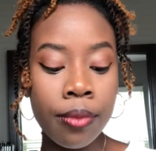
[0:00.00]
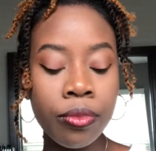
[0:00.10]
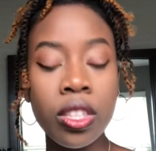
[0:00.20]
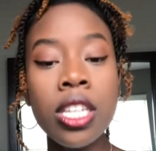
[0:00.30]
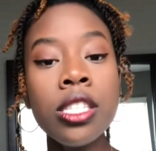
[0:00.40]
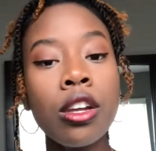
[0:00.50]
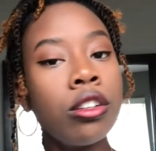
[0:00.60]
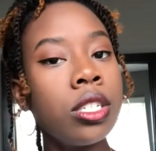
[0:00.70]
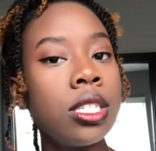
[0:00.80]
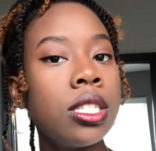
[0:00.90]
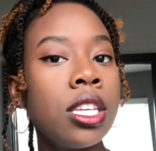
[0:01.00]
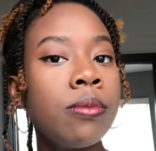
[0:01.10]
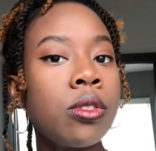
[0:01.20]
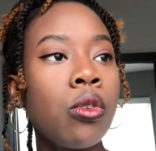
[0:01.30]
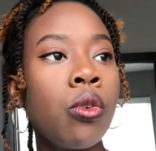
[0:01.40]
These are just tips
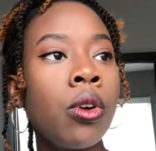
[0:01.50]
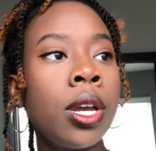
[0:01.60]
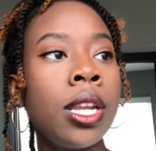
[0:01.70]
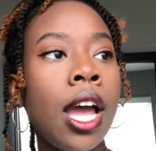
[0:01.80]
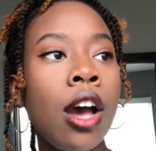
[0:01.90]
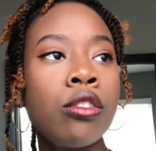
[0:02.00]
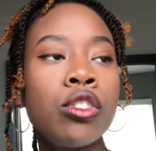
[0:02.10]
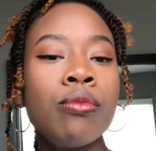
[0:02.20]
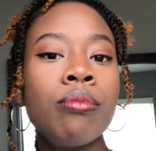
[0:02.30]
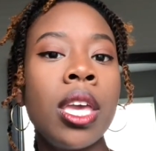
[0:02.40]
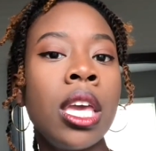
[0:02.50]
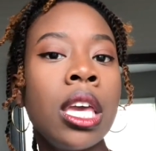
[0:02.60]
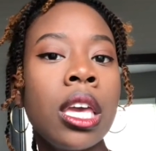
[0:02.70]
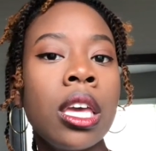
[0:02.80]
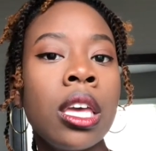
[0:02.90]
on how to make
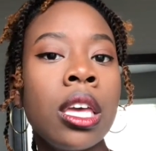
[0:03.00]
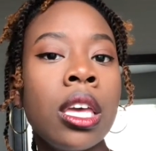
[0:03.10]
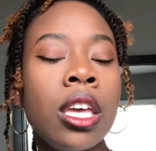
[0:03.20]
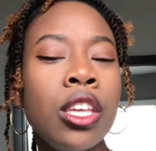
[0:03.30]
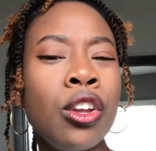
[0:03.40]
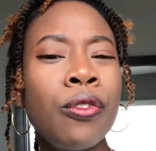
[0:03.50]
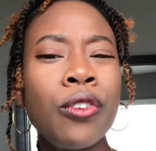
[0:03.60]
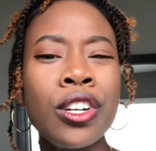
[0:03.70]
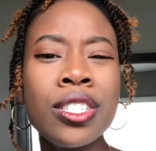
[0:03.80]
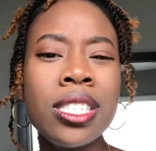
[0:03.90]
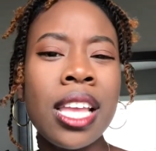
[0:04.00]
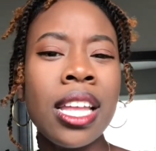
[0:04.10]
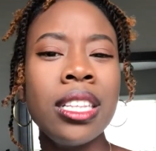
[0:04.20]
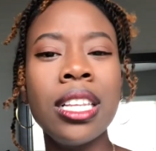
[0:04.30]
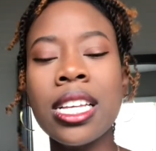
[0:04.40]
your first day
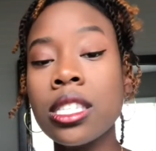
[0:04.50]
less